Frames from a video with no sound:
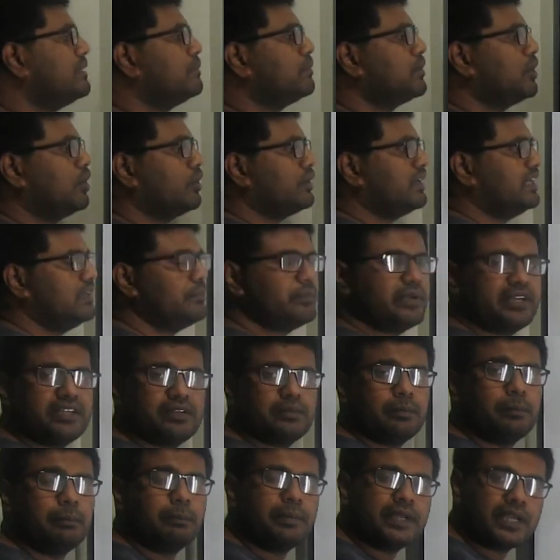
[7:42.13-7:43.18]
block element
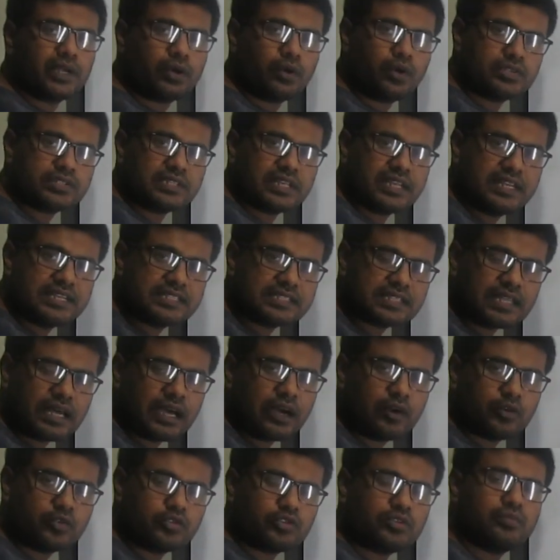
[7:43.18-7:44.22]
because its
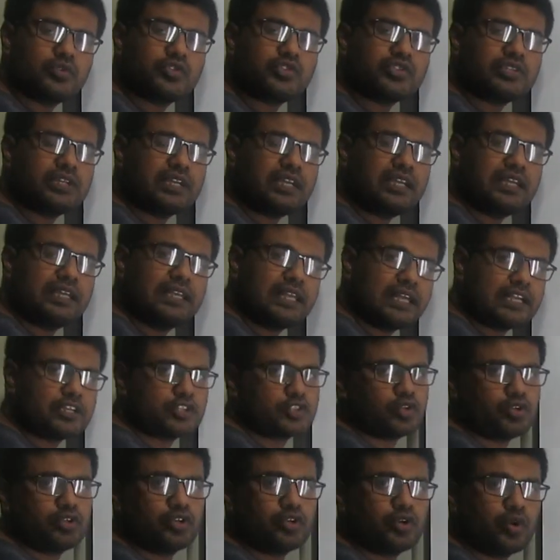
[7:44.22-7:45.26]
outermost
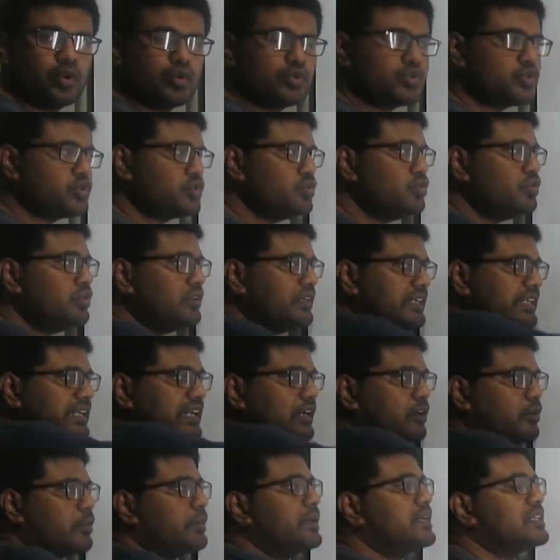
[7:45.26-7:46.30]
electron goes to
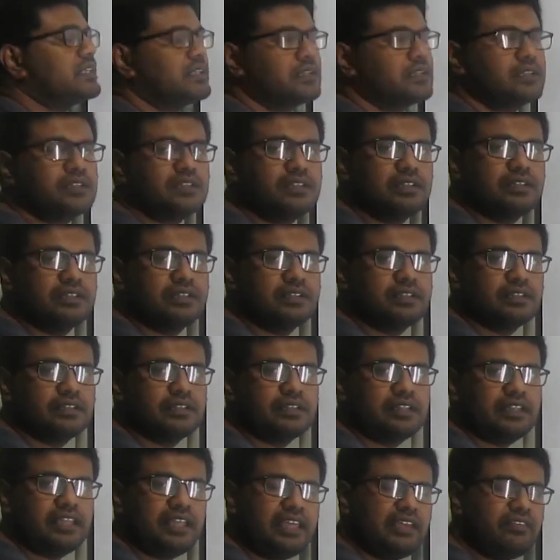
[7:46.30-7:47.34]
d orbital.
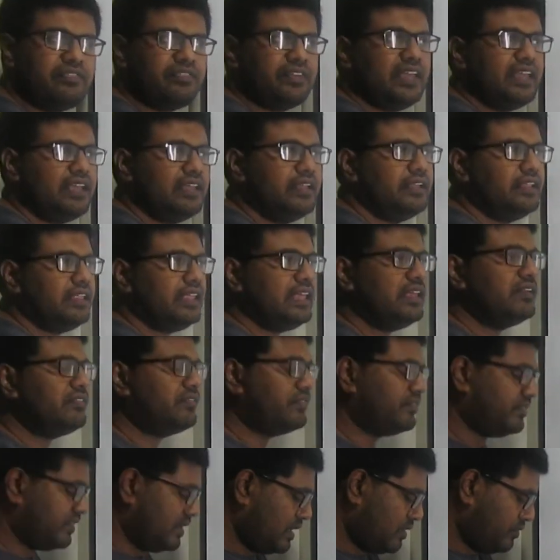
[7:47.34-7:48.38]

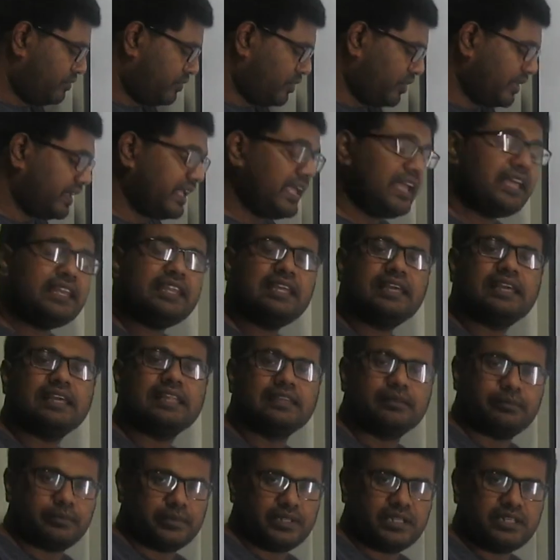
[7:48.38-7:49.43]
If for any
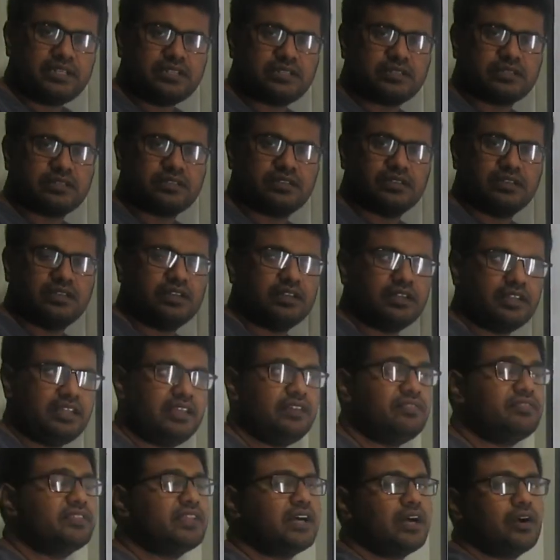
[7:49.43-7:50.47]
element,
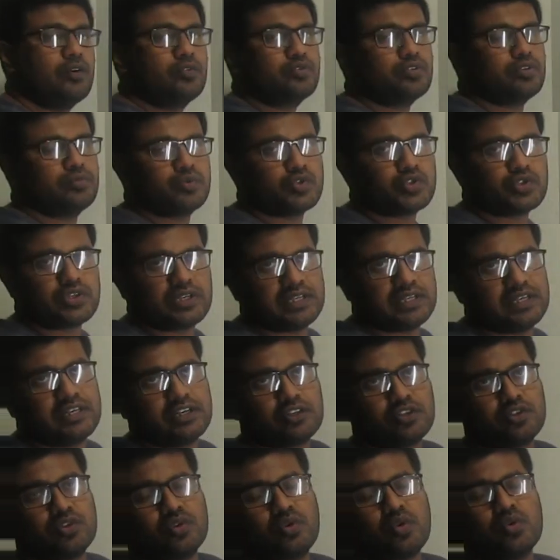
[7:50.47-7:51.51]
if the outermost
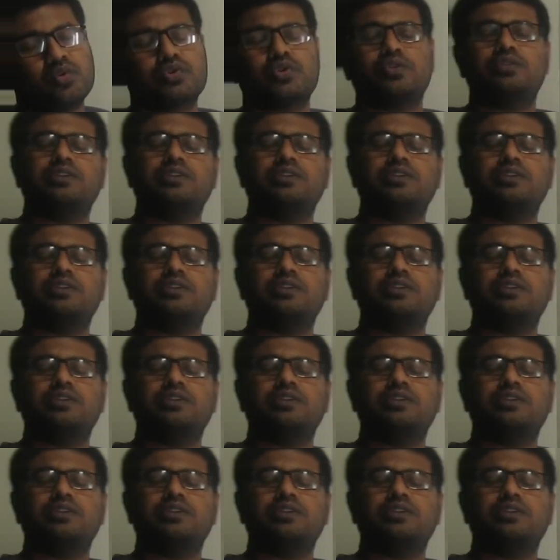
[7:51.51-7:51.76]
electron goes to